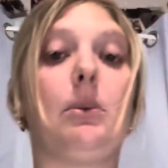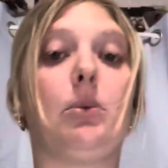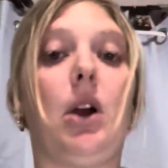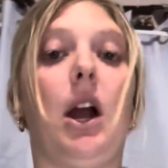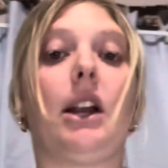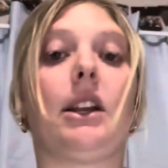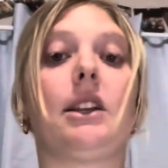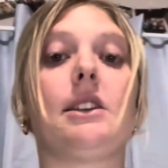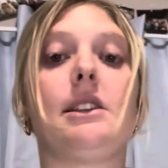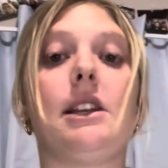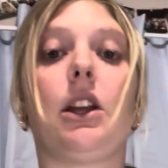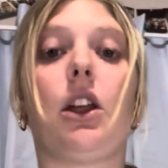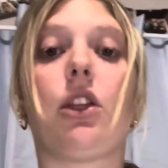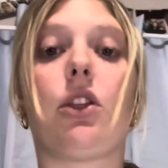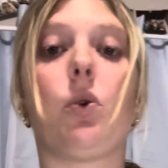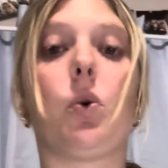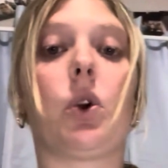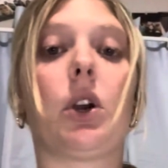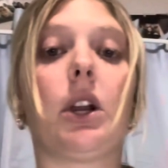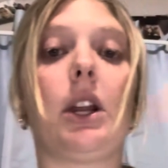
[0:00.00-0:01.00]
practicing
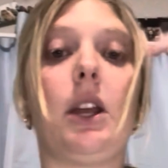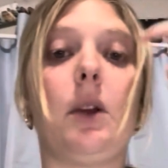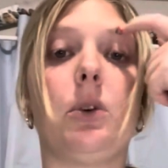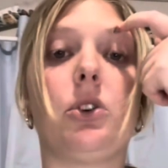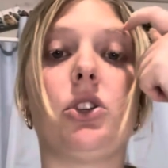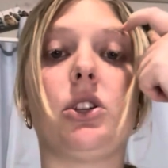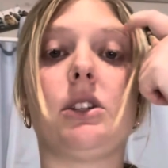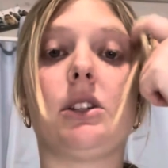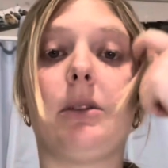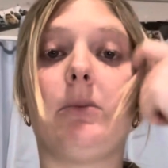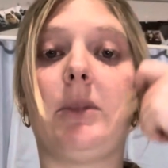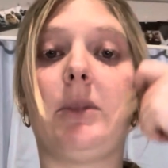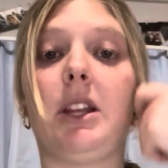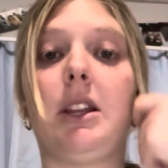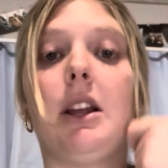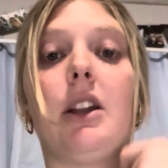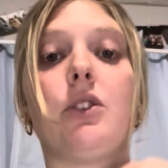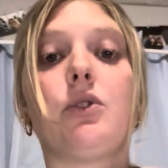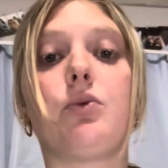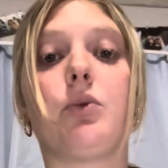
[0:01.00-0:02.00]
authority, which is something
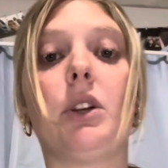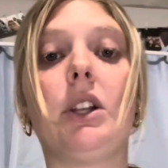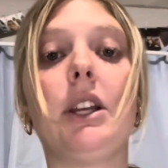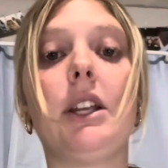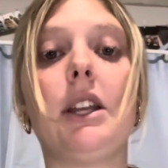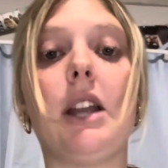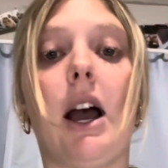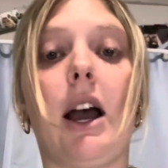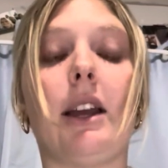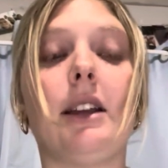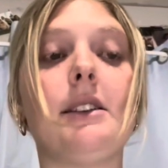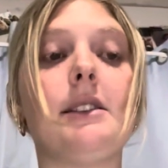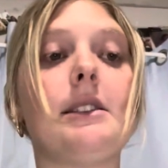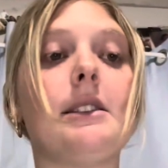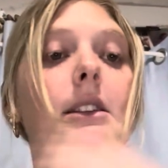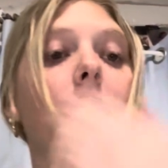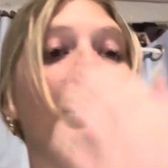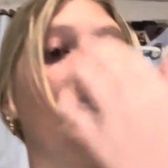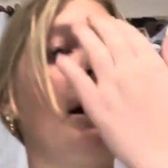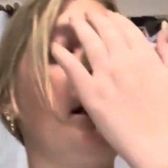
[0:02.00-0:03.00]
that is really nice.
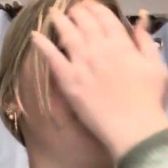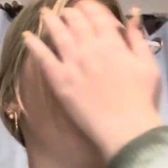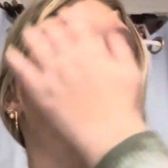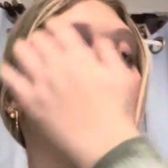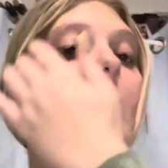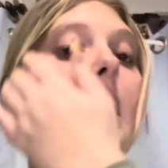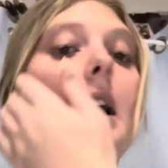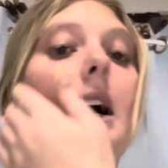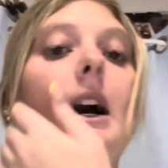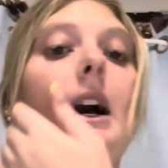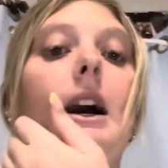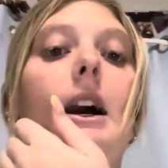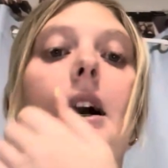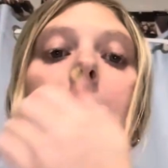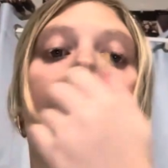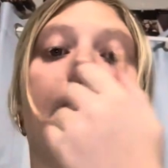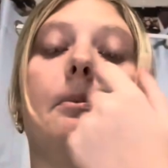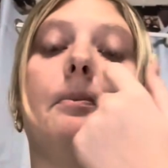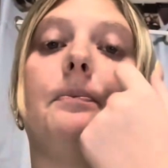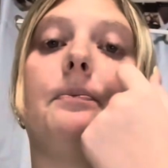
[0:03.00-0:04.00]

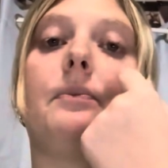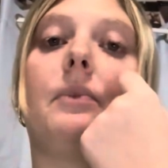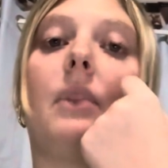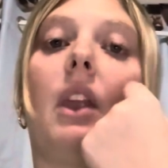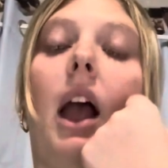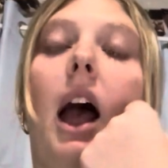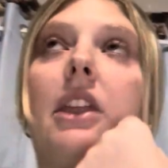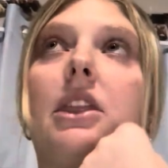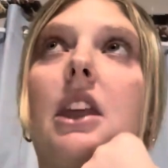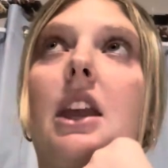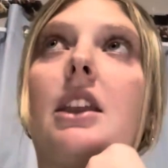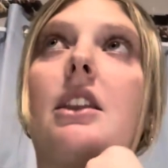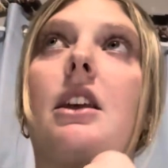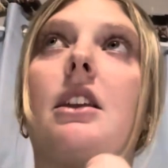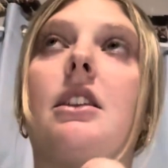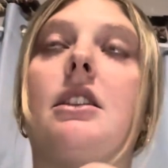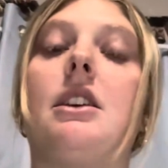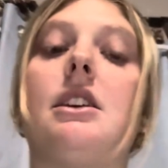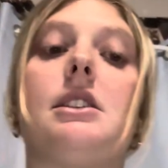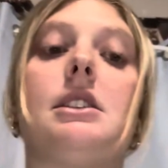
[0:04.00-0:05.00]
I think that
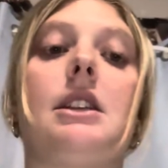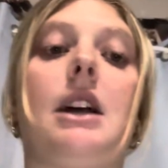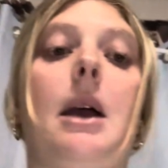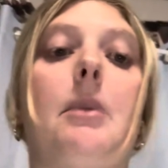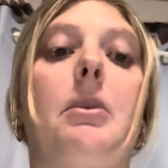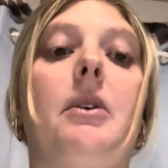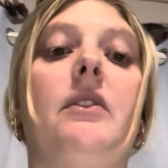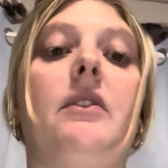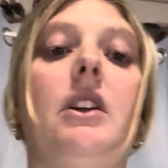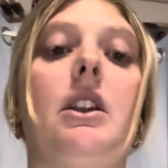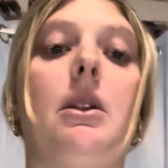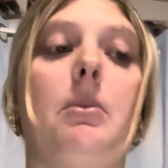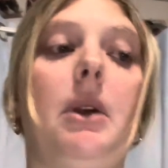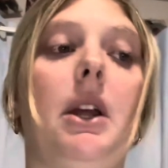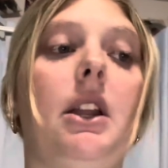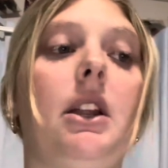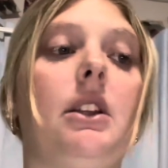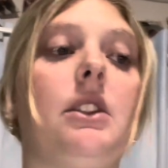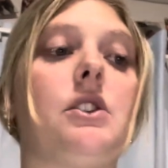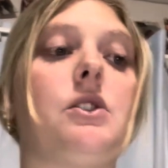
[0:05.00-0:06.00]
this type of
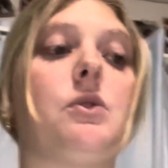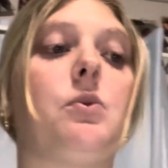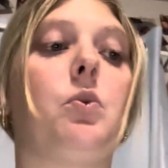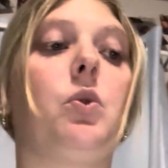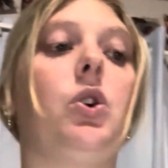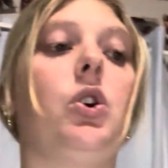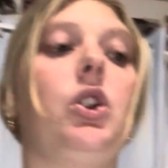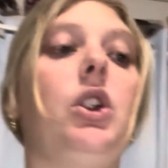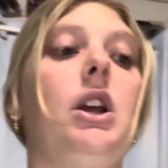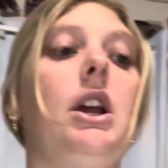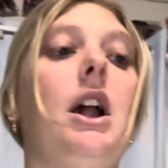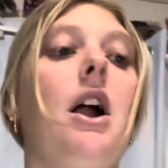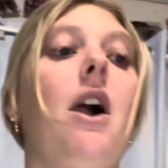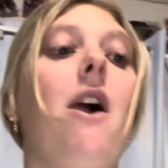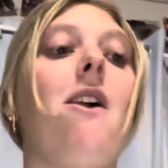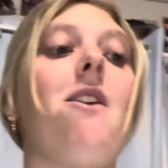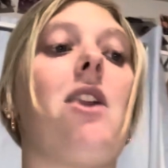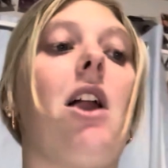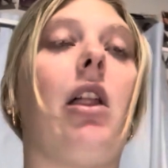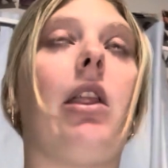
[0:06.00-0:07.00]
independence would
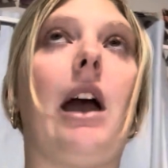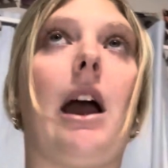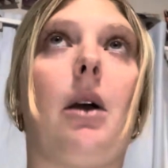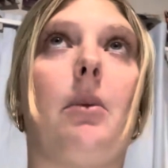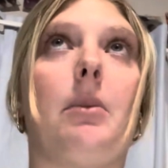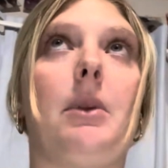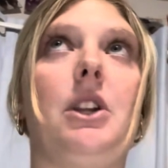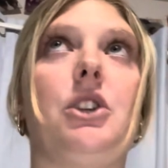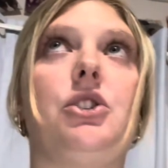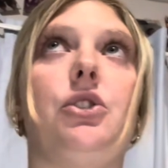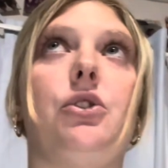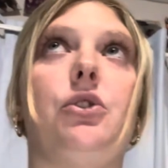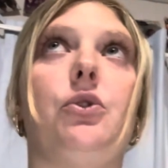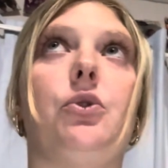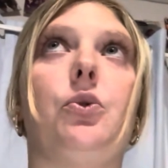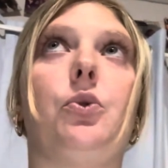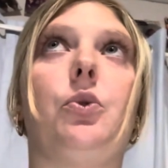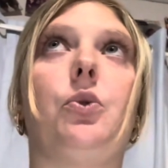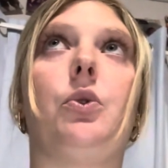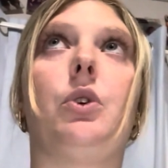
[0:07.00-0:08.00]
allow me
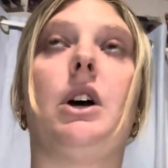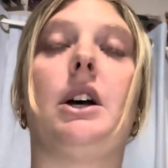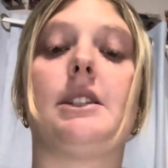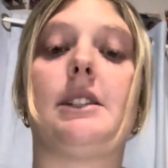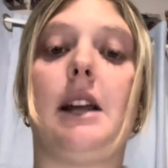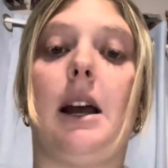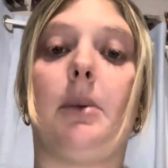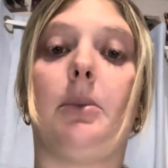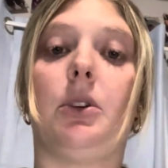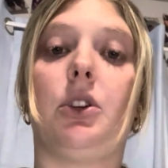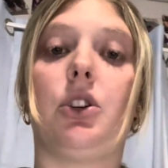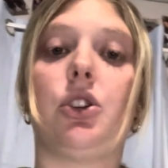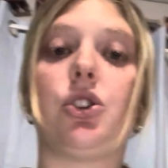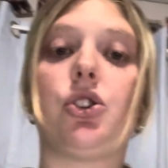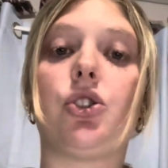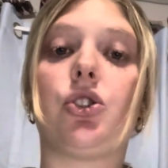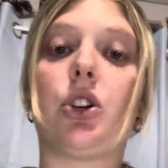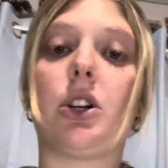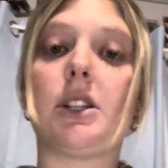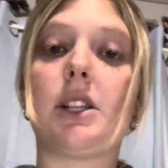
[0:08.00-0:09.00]
to establish
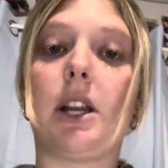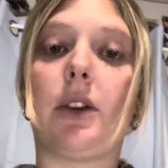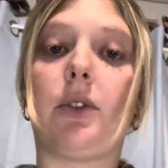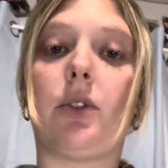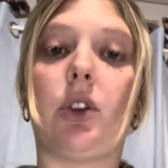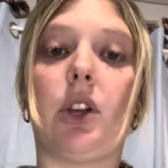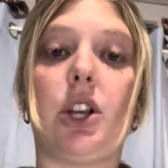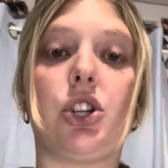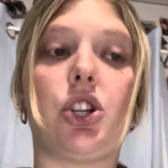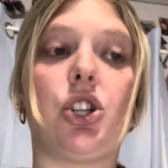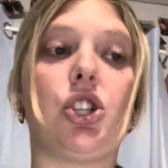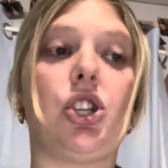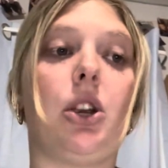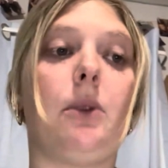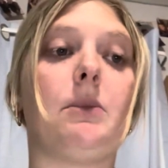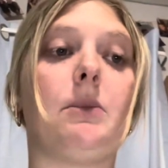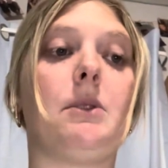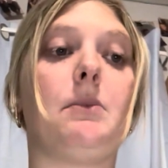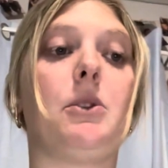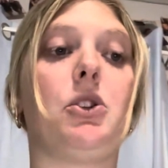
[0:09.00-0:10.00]
trusting
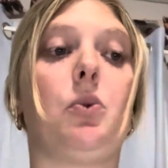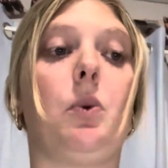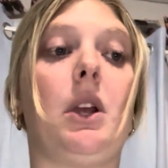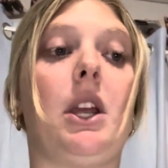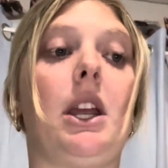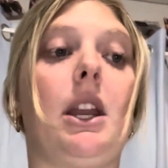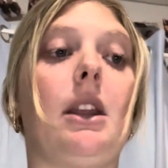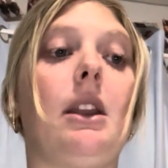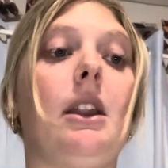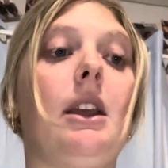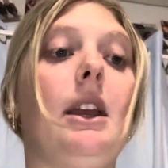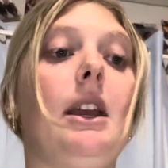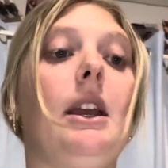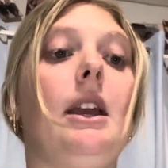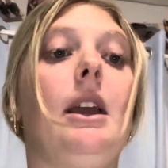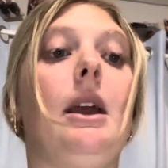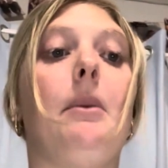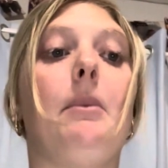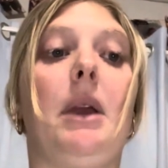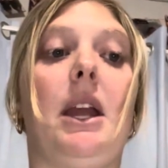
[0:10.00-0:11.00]
relationships between
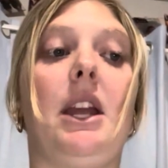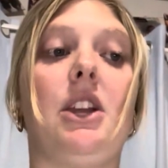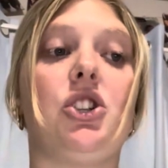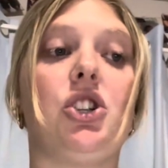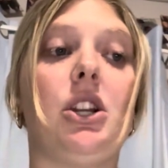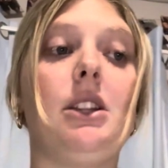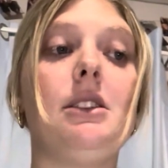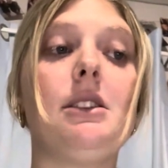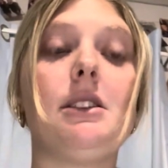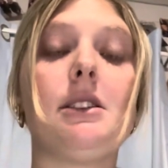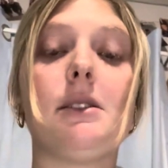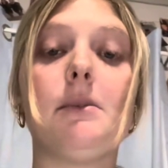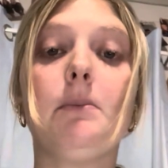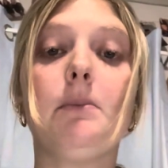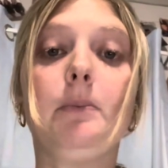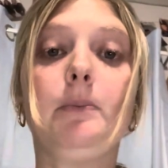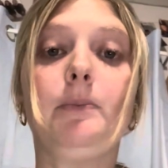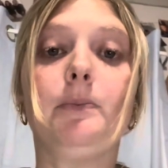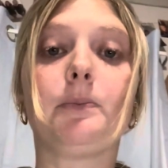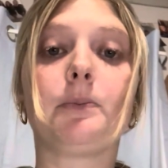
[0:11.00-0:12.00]
patients
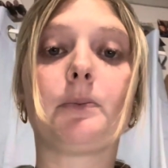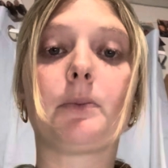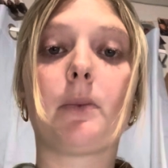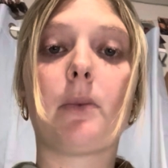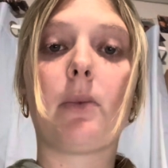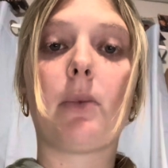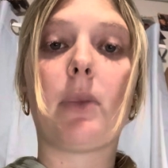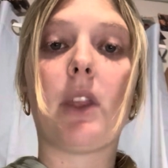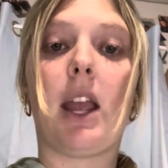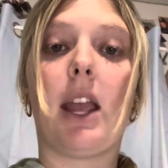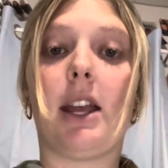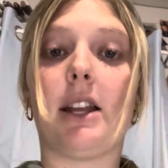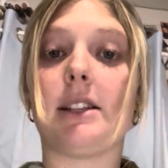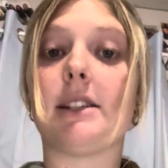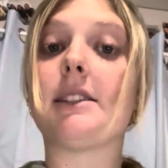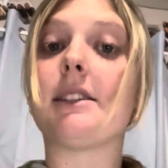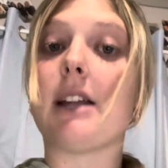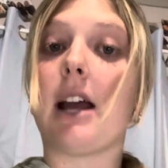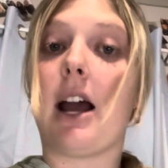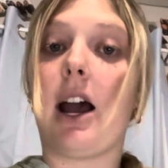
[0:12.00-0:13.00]
and
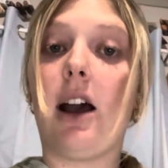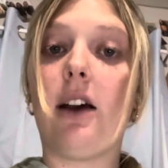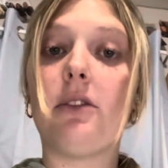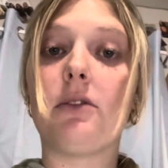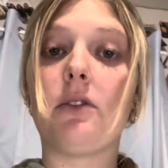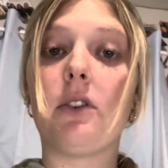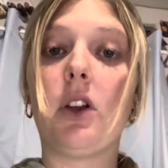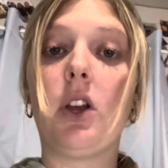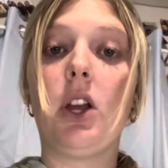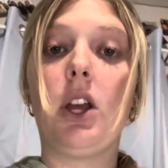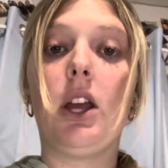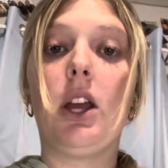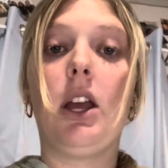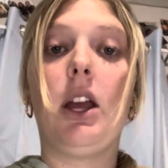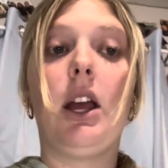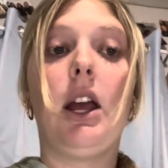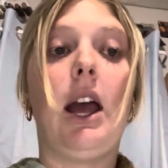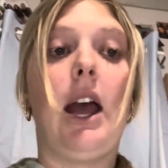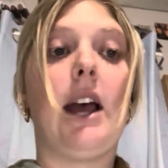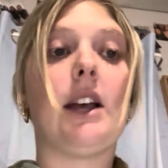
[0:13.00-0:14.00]
staff,
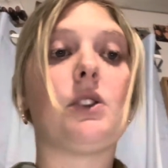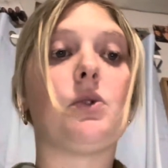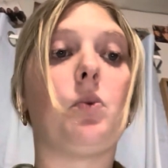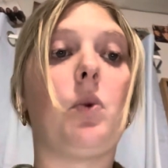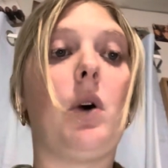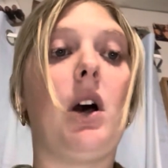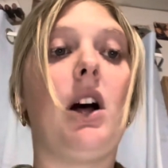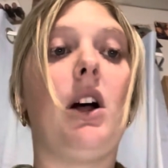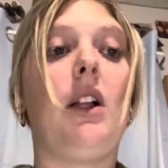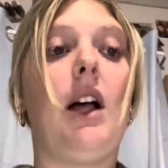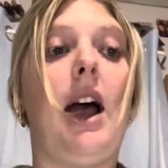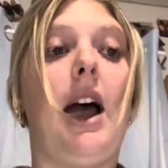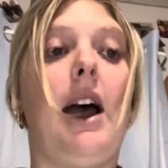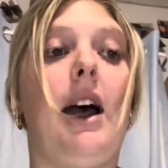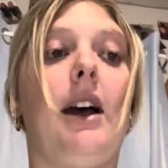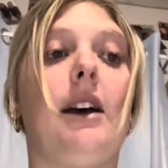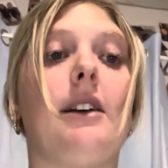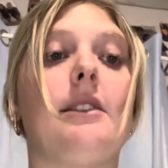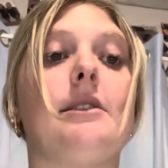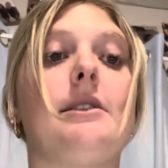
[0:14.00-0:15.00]
as well
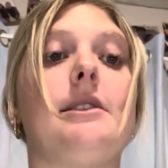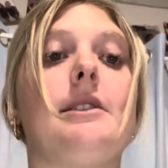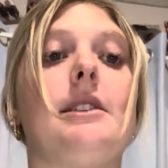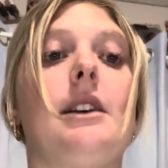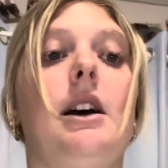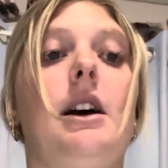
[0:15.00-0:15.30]
as